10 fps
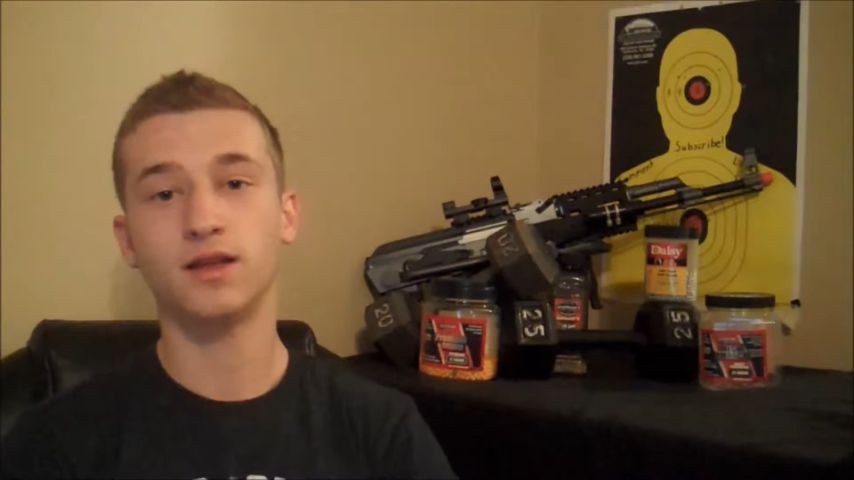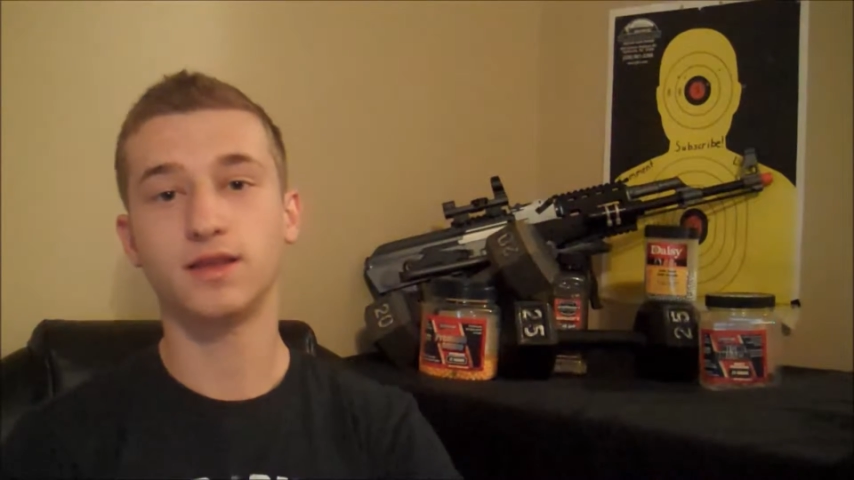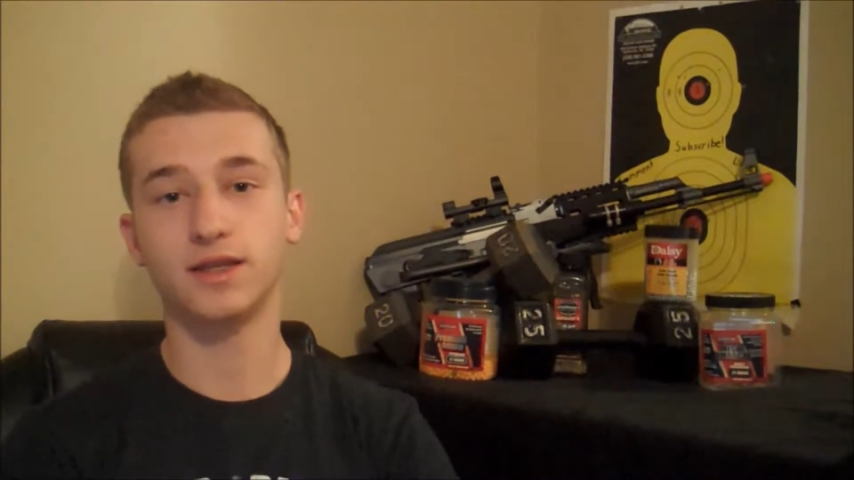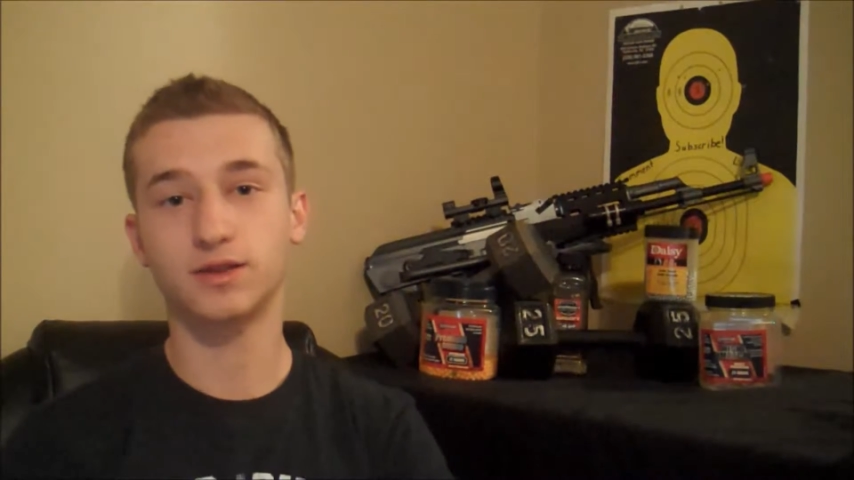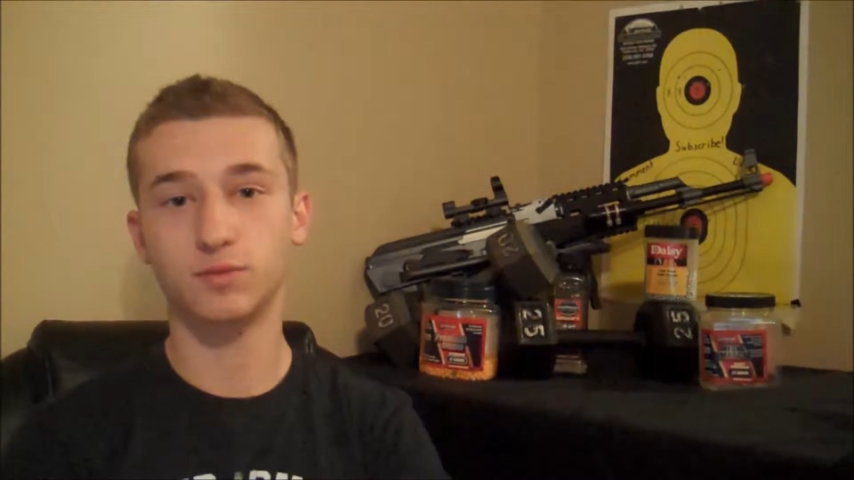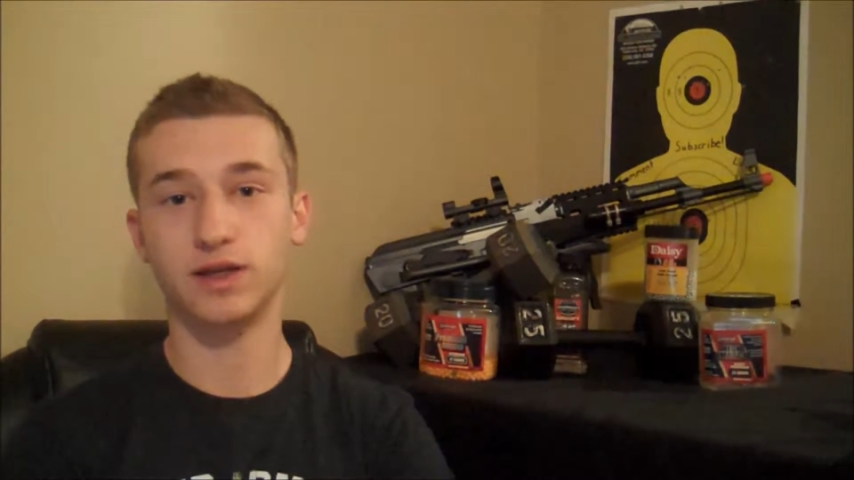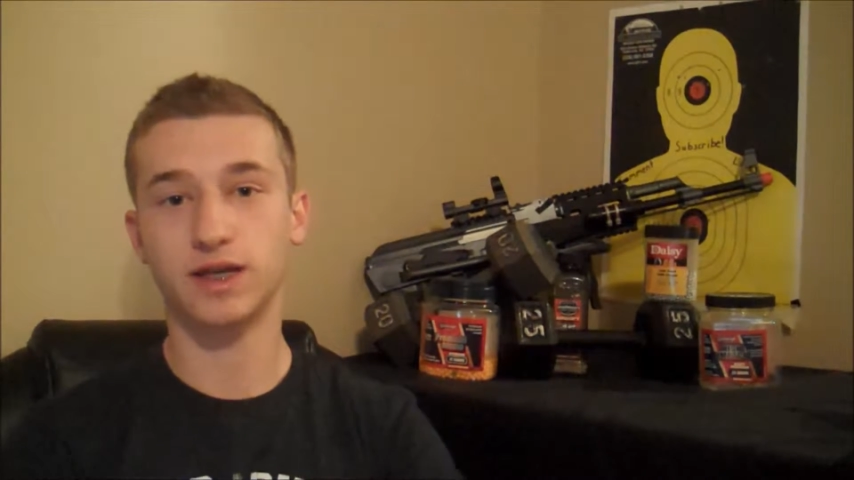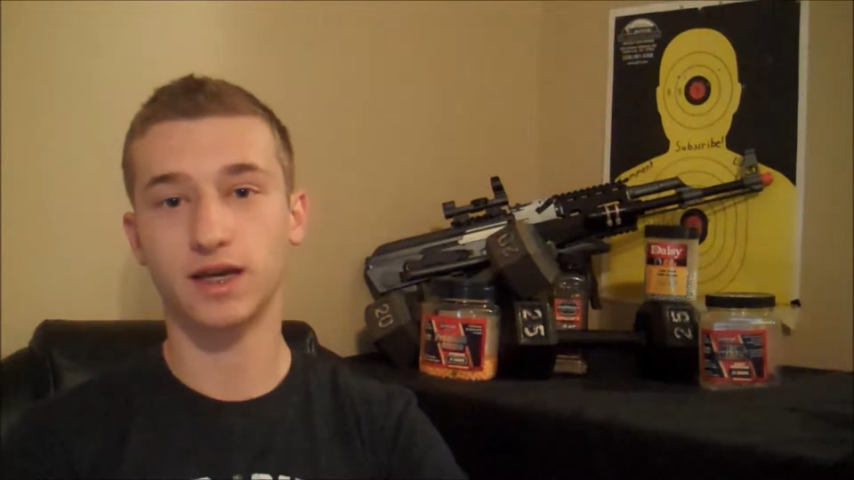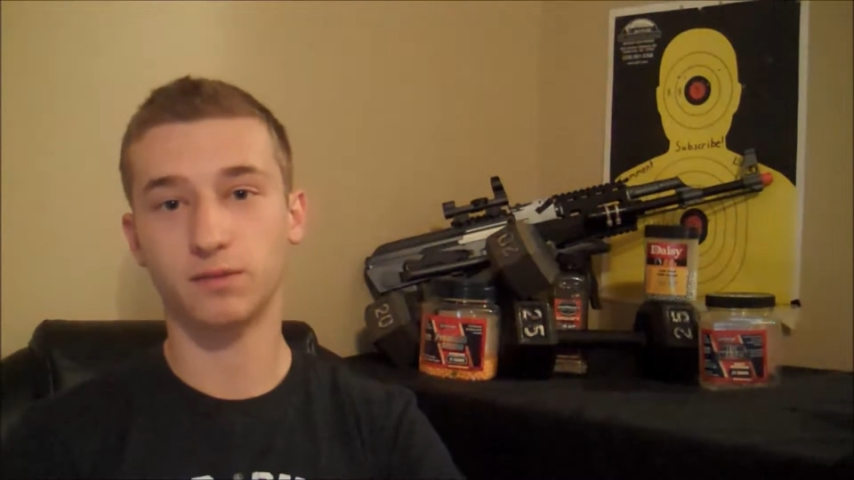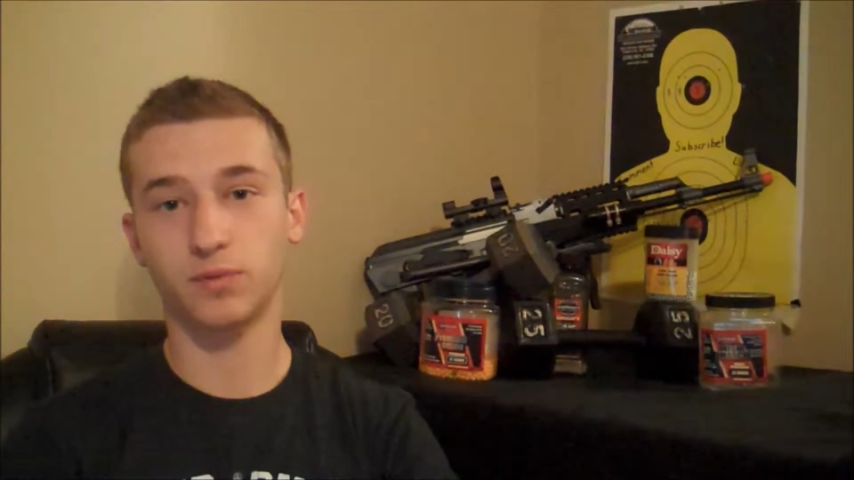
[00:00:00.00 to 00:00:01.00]
this
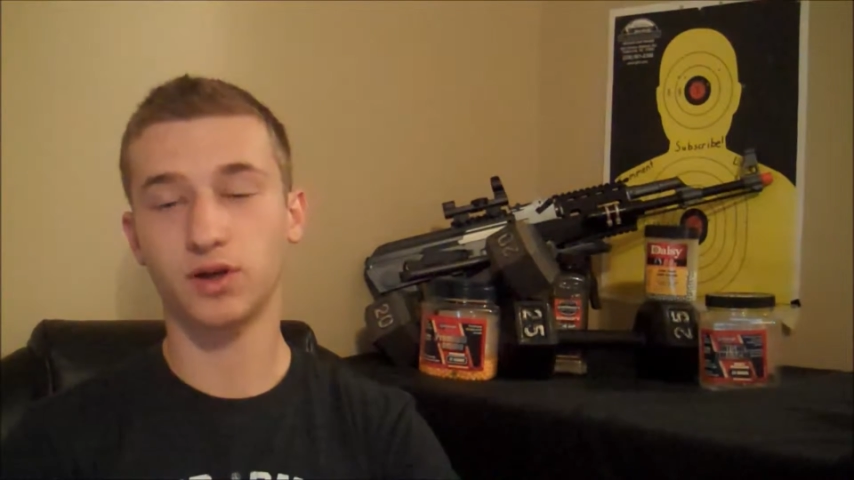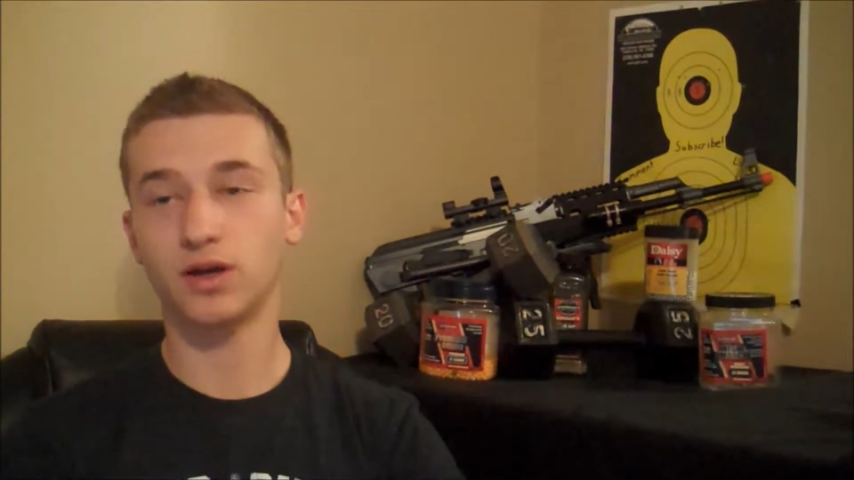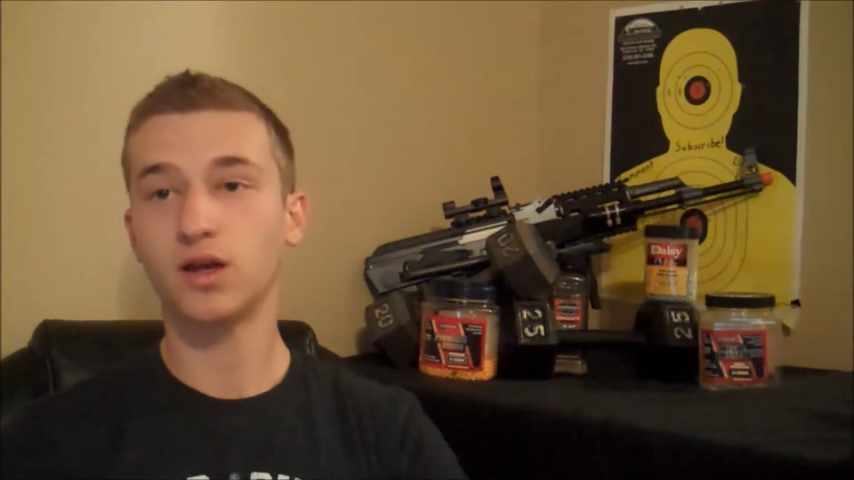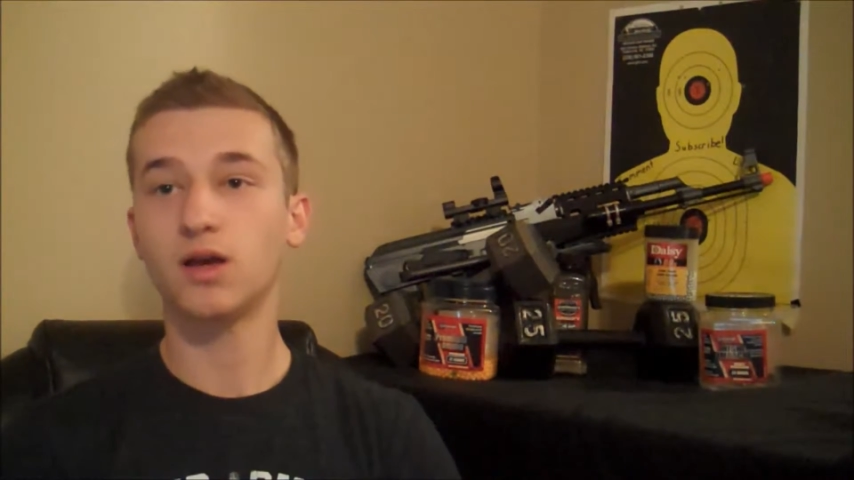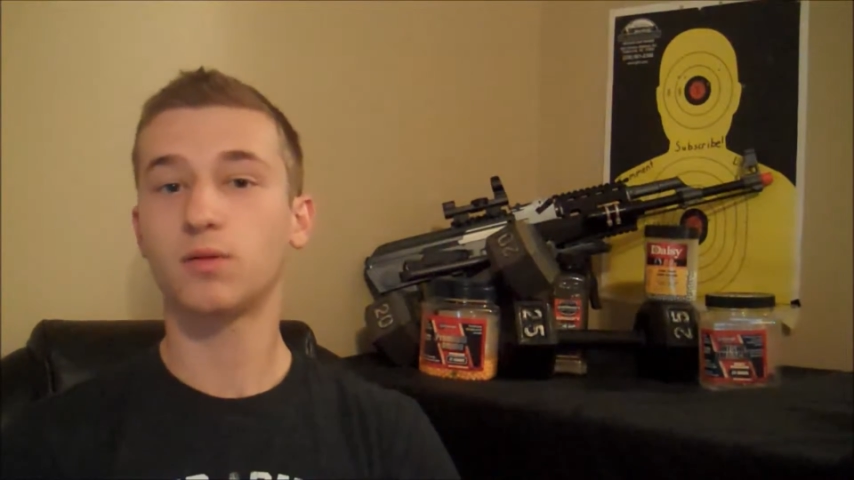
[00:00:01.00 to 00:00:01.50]
weekend, but